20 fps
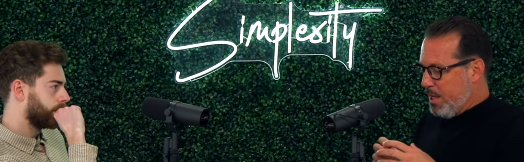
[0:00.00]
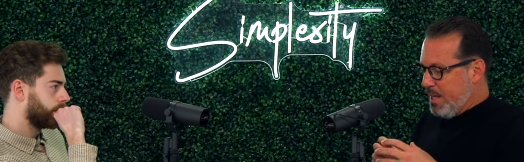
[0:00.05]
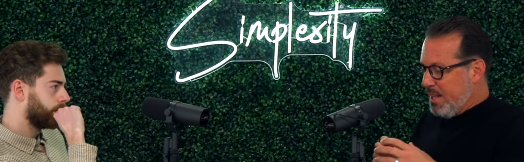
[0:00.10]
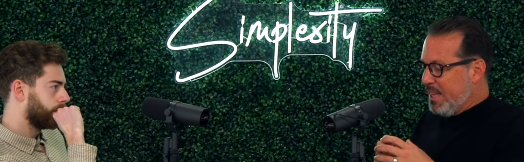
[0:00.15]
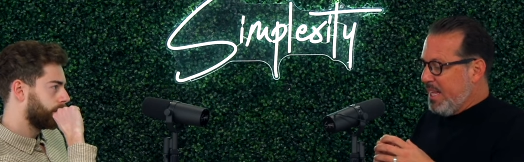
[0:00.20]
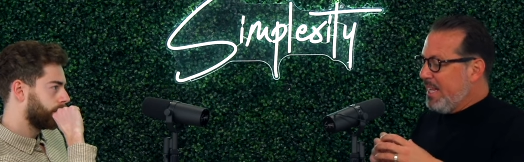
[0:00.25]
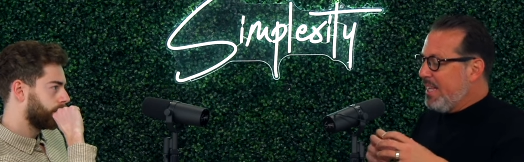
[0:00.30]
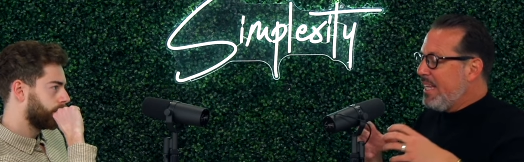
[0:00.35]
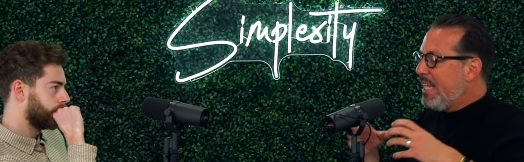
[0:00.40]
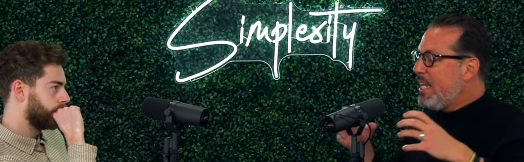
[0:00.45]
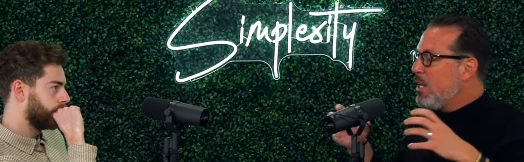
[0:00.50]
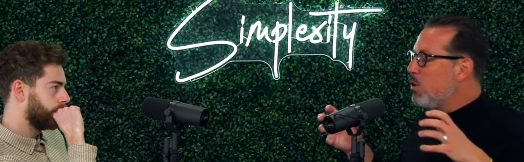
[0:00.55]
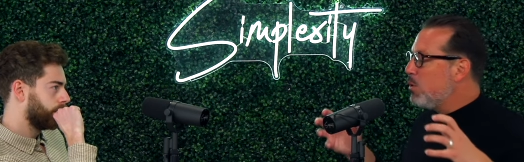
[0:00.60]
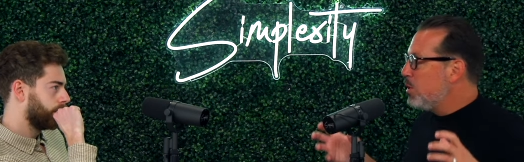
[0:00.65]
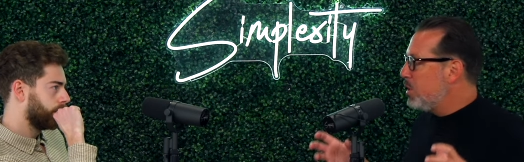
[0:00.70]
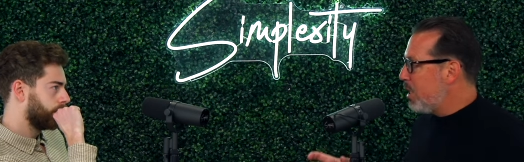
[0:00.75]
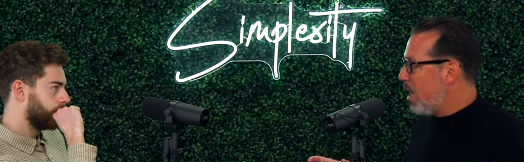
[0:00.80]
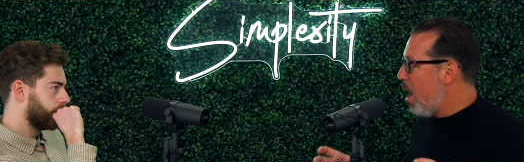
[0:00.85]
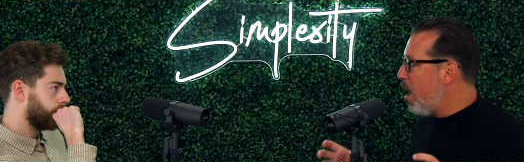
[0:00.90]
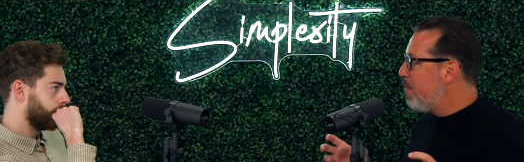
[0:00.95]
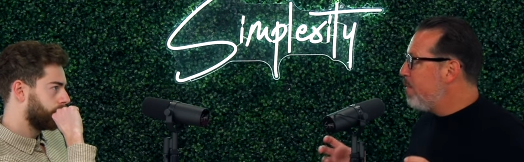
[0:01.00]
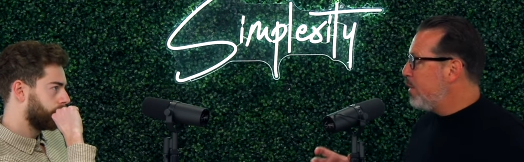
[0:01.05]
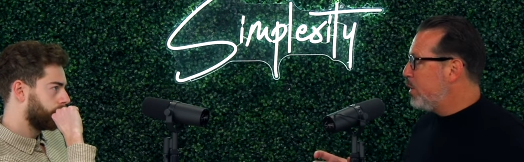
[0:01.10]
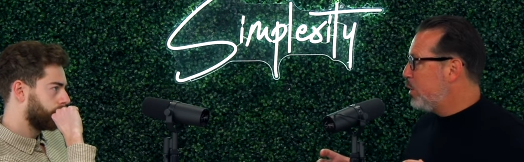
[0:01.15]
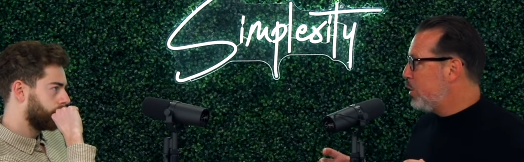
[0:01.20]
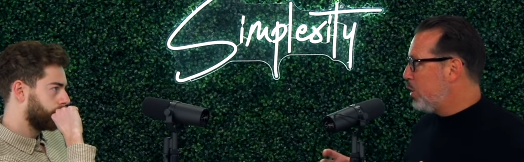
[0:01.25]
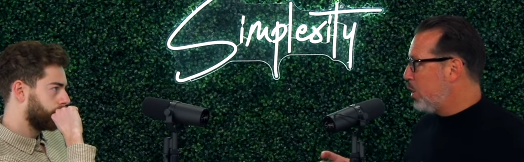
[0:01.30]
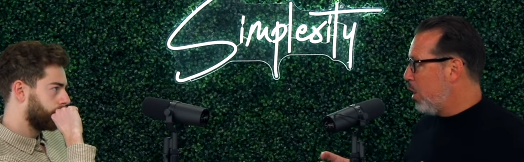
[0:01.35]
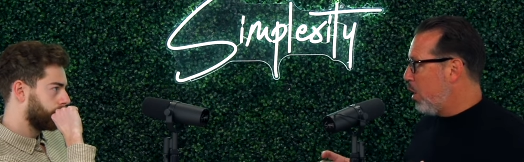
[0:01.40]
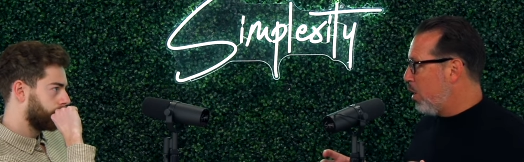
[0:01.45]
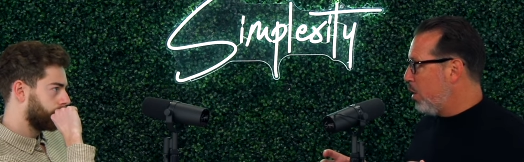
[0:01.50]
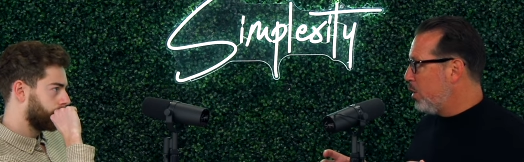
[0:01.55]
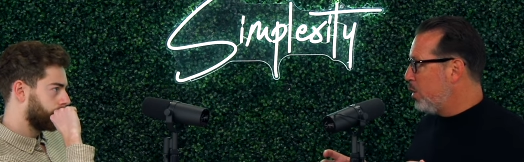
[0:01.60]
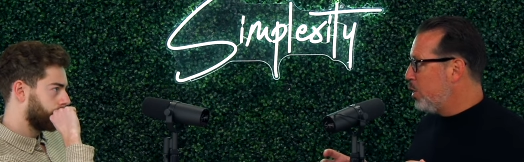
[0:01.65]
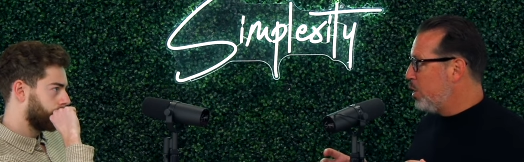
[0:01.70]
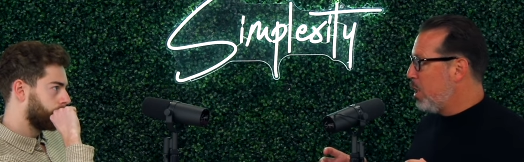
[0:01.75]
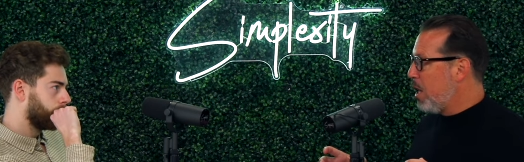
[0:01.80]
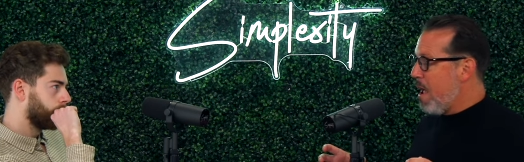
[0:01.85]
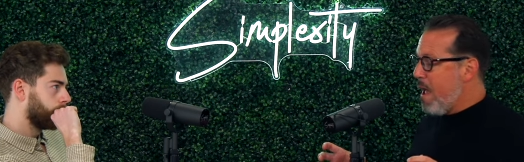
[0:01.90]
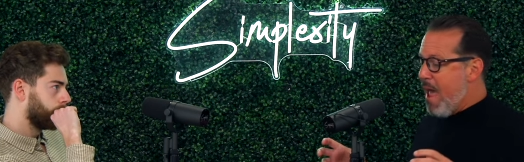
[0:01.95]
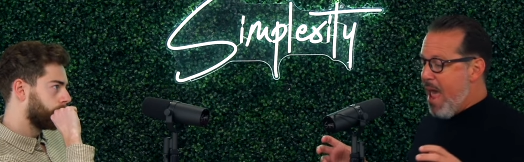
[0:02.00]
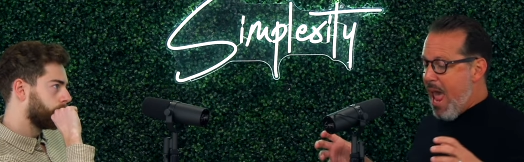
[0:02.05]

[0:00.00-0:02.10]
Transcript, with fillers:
Speaker 1: leaders of a church,